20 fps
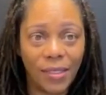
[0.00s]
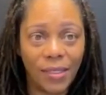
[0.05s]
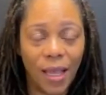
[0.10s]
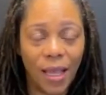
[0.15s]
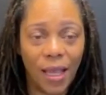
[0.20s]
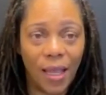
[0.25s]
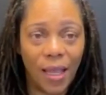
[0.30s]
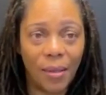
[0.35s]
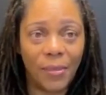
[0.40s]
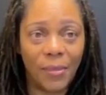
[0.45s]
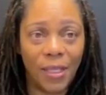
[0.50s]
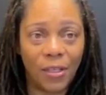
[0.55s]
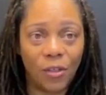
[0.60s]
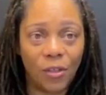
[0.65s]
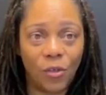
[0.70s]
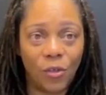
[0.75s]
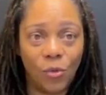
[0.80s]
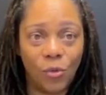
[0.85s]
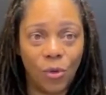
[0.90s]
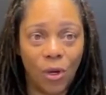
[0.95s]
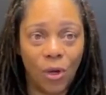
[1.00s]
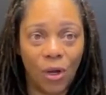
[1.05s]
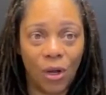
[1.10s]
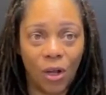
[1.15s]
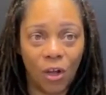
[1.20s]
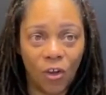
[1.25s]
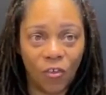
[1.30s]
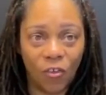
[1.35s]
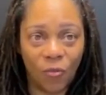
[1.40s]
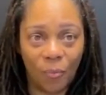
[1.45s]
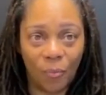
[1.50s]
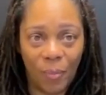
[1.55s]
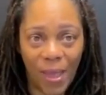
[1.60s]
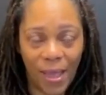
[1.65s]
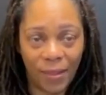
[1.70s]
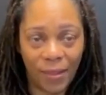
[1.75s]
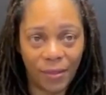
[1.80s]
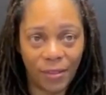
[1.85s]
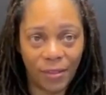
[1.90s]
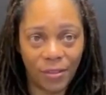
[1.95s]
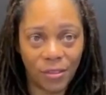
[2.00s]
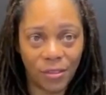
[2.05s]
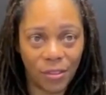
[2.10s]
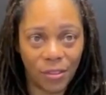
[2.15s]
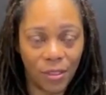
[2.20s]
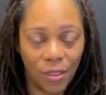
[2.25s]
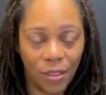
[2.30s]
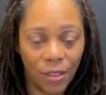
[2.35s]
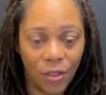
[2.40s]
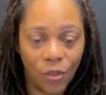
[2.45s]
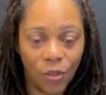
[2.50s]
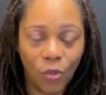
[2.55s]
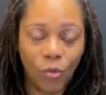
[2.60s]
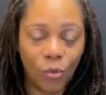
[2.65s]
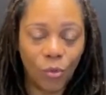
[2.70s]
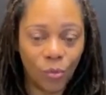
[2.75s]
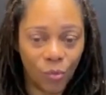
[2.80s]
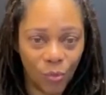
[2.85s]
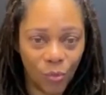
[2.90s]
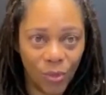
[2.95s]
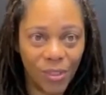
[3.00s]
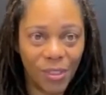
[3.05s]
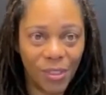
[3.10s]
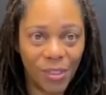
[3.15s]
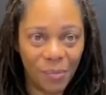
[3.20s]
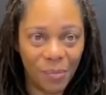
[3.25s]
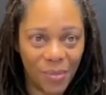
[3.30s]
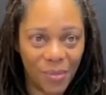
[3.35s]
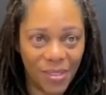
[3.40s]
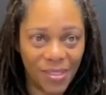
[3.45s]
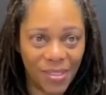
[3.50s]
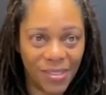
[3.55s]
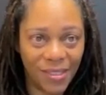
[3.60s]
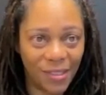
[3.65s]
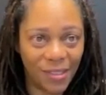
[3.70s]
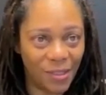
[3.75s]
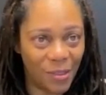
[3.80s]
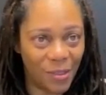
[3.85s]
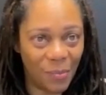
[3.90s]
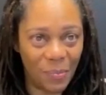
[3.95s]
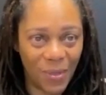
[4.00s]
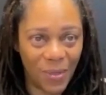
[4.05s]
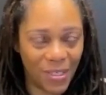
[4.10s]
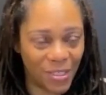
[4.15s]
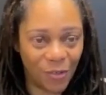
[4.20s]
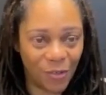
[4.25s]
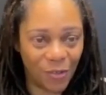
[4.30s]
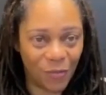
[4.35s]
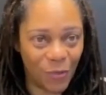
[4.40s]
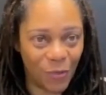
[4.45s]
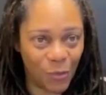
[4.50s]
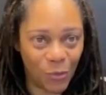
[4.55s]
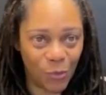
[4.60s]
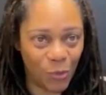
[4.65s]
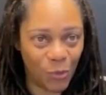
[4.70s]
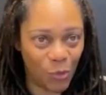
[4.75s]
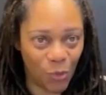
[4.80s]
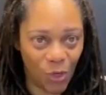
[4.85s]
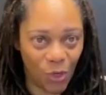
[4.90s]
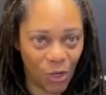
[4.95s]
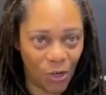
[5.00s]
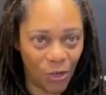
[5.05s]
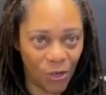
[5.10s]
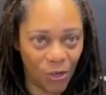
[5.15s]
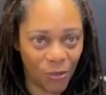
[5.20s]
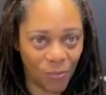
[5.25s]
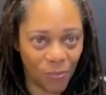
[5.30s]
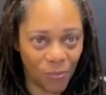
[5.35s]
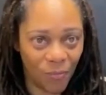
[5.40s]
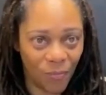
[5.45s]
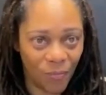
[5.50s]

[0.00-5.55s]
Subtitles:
Anytime that you are off balance, you're really missing the best of who you are.